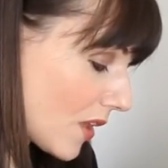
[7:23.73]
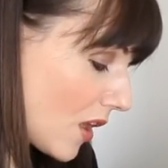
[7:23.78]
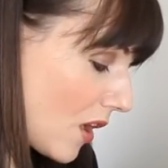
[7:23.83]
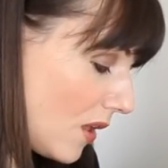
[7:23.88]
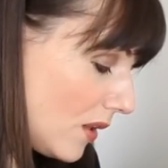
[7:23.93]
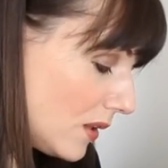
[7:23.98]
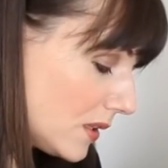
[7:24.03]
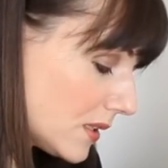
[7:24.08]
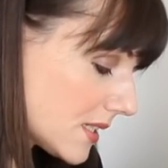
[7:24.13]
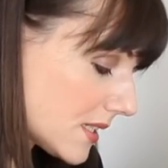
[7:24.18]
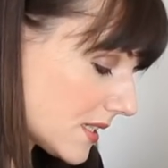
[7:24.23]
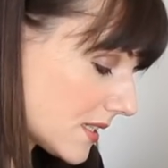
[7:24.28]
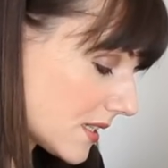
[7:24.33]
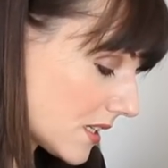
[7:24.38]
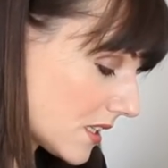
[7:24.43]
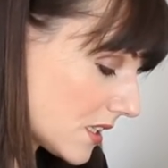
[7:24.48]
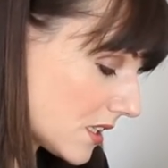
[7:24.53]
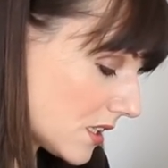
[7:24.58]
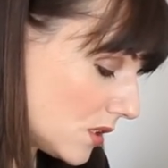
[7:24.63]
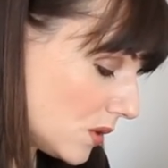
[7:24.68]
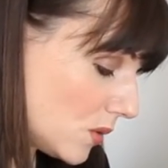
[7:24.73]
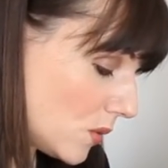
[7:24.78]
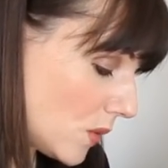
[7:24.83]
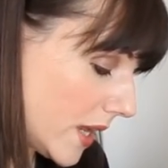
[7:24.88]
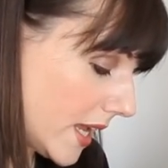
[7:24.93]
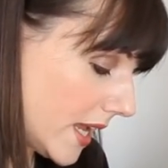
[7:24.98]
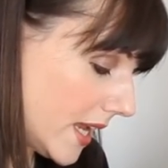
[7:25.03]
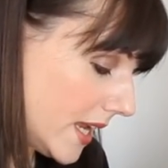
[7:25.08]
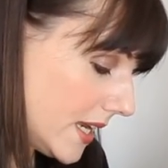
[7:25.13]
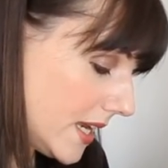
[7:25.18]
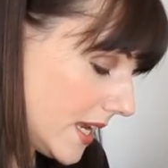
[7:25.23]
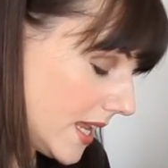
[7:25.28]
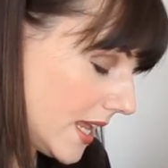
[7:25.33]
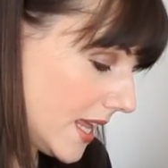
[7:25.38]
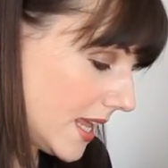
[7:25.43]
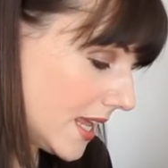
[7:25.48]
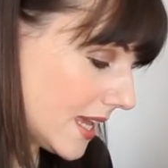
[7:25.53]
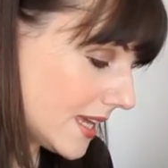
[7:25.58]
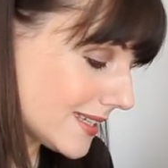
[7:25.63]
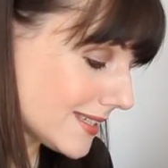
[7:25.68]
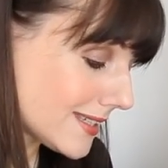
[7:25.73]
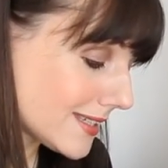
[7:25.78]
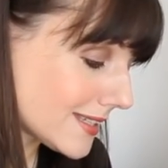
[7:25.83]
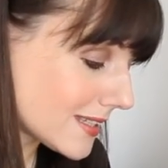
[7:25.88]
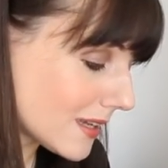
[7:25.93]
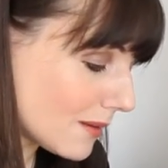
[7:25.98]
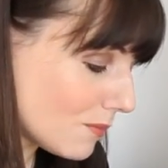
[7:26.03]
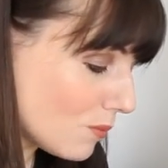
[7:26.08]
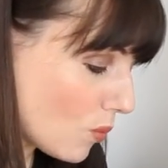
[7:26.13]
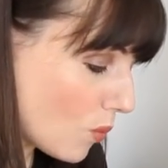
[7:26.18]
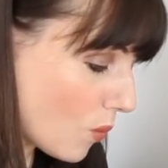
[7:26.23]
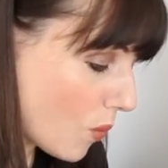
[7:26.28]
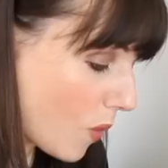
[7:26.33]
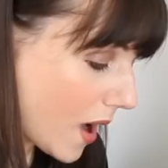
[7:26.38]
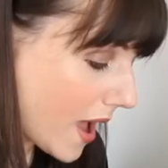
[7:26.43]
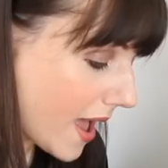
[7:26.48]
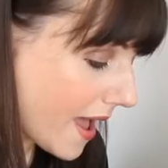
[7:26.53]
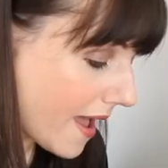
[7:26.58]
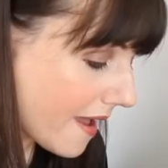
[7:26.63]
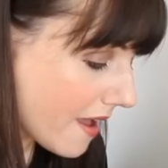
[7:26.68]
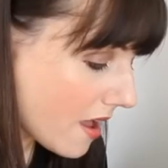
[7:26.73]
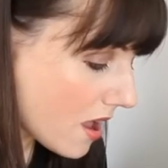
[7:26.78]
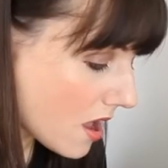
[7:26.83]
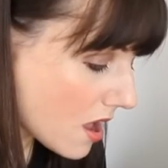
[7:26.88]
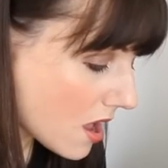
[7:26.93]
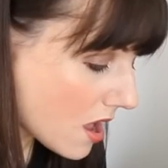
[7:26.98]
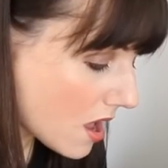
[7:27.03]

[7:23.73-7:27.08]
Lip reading: Also, in here somewhere,